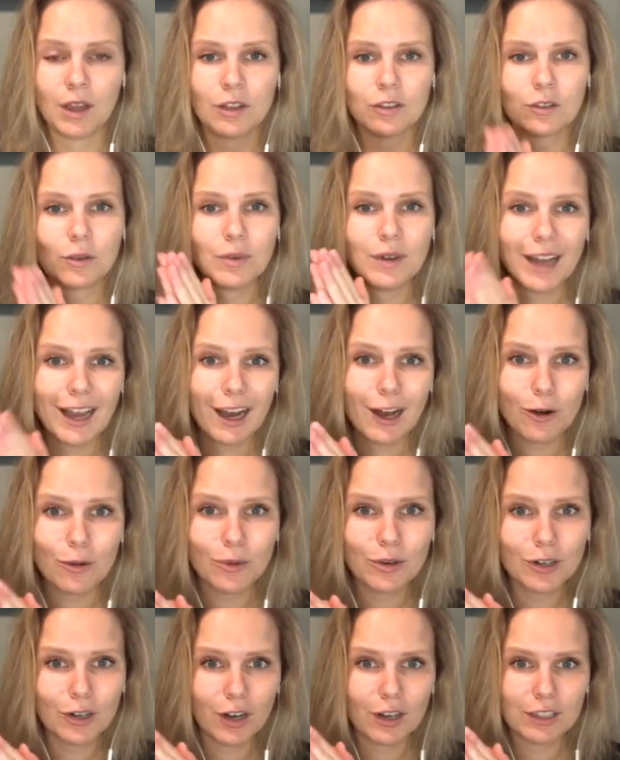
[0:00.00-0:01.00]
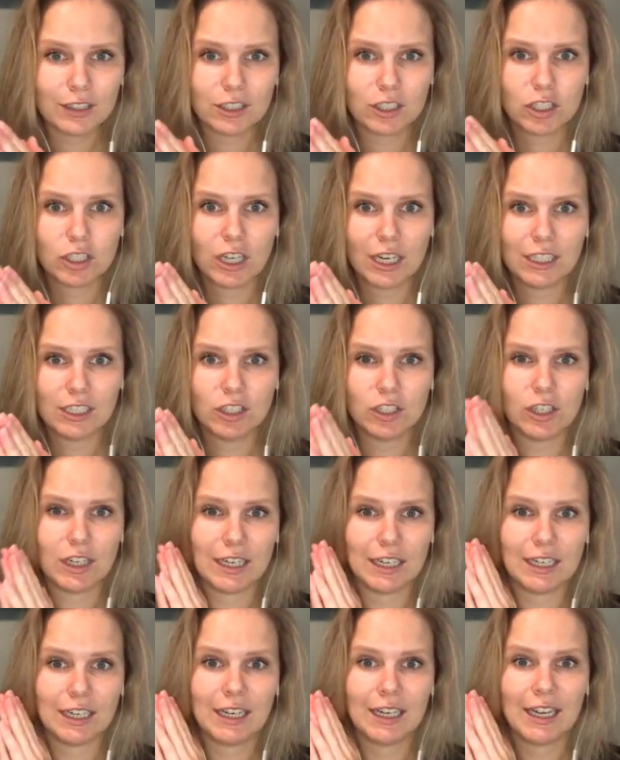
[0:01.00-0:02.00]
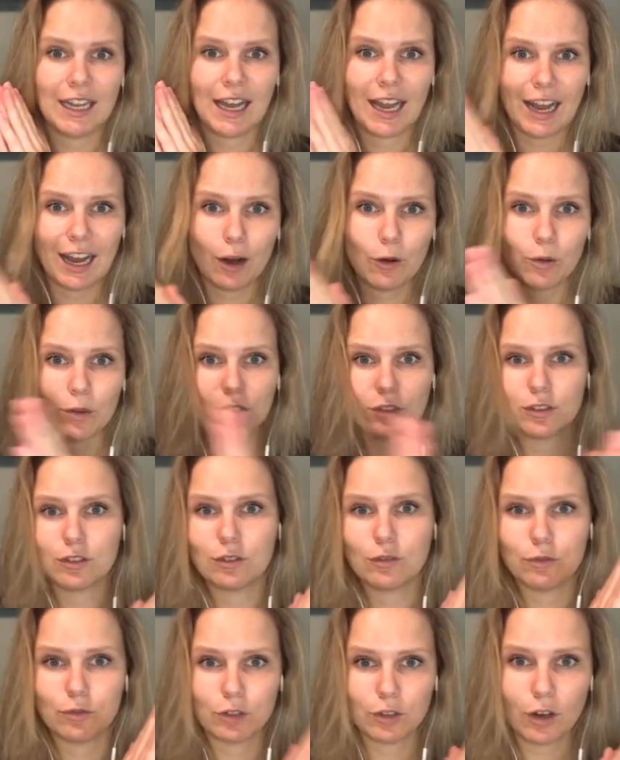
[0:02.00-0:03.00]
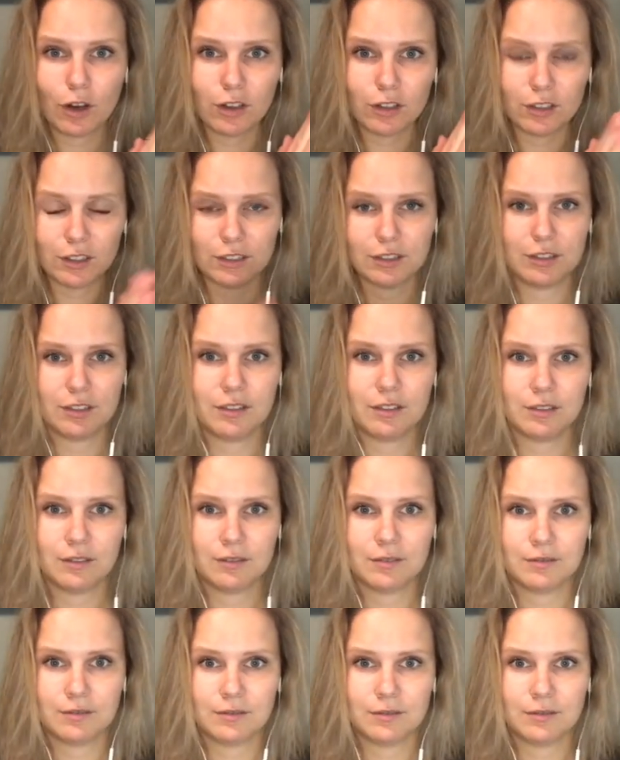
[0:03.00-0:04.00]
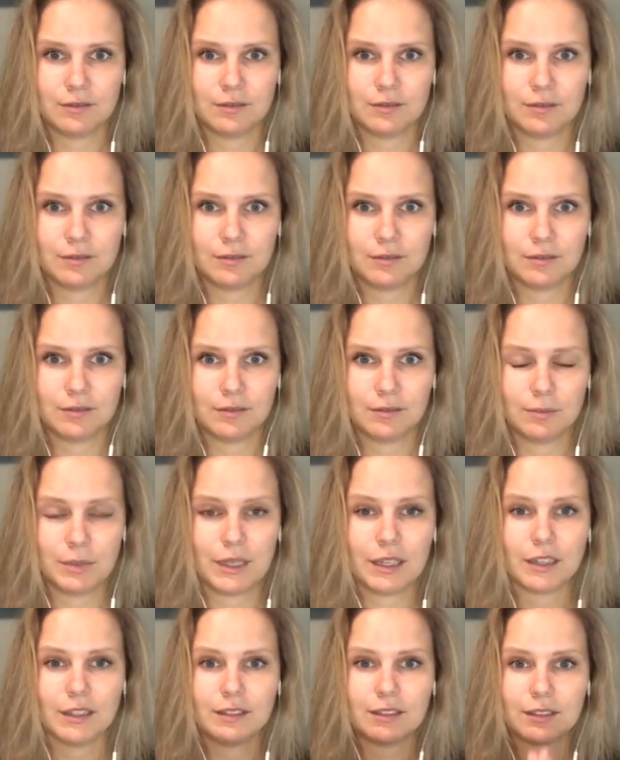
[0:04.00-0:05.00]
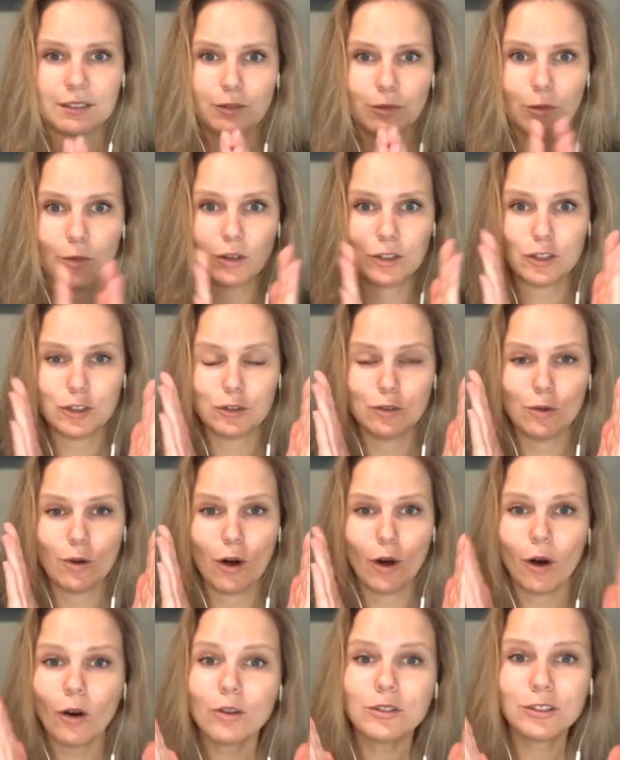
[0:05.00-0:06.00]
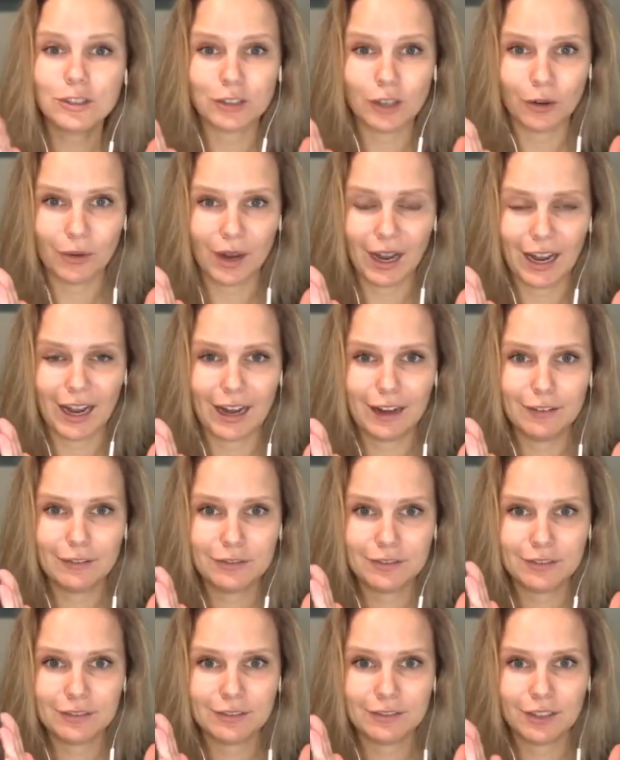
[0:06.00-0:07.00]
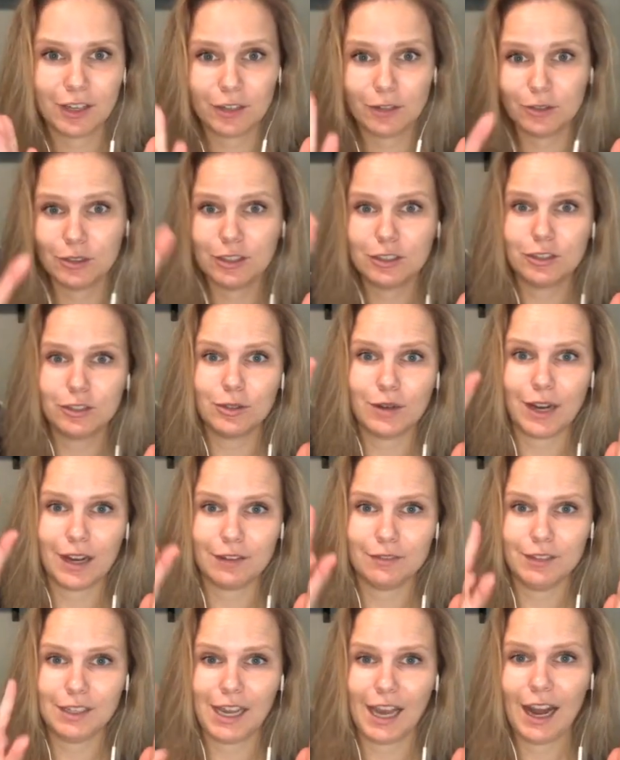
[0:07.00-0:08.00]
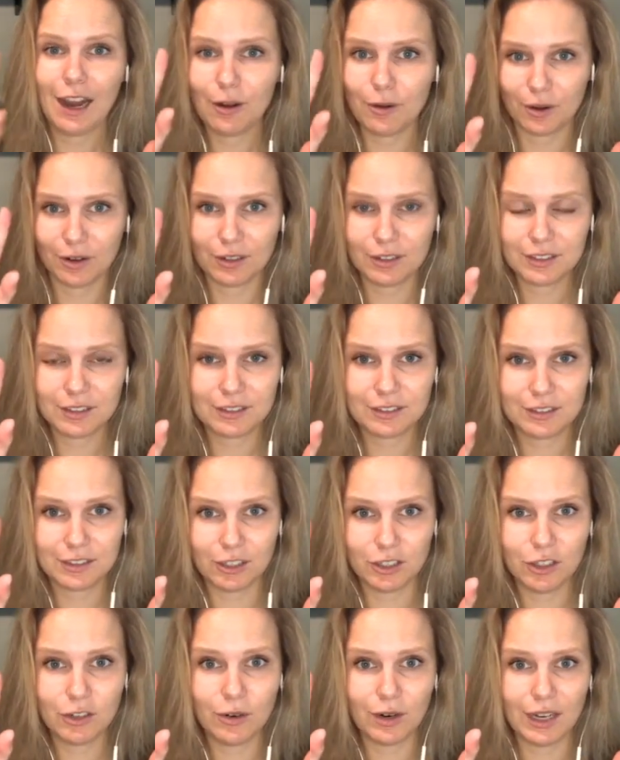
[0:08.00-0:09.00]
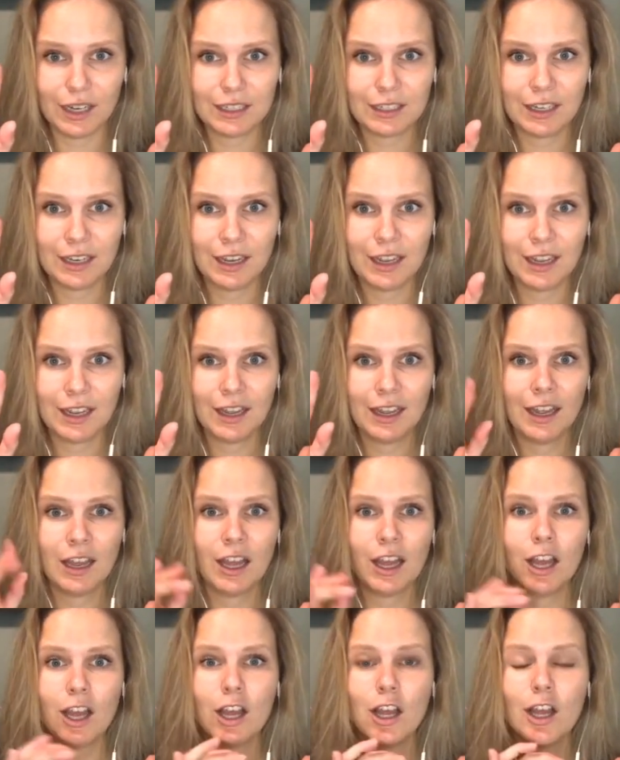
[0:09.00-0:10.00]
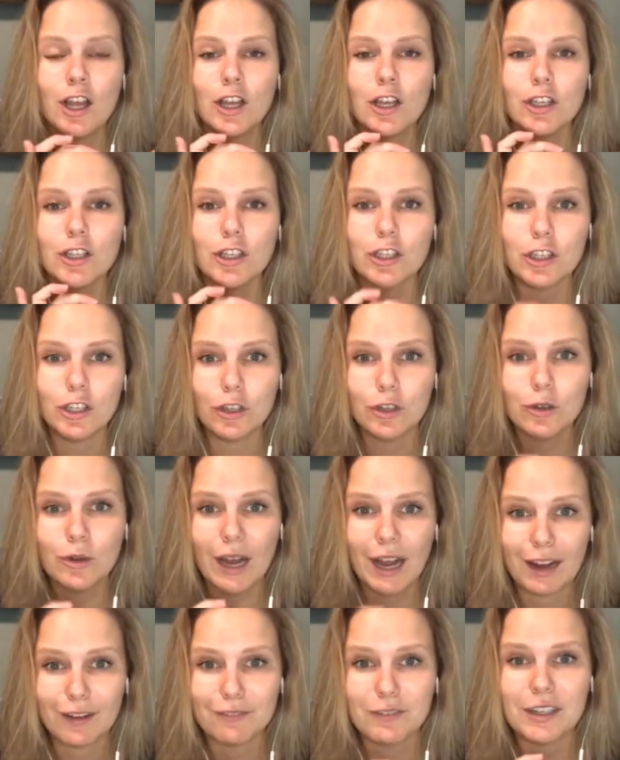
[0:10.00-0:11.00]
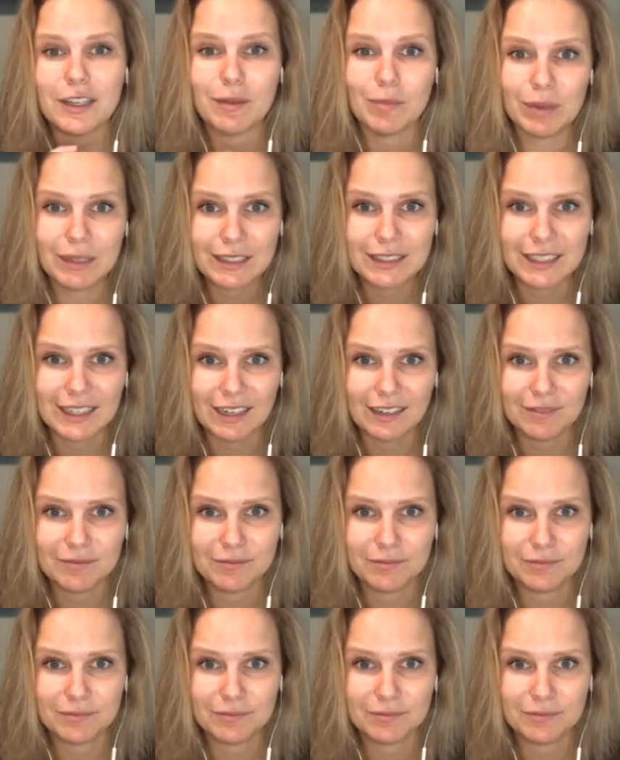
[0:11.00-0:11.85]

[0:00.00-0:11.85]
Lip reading: So now we're not exchanging hours for dollars, because what you also have, not only do you have the hours to do it, you have the ability.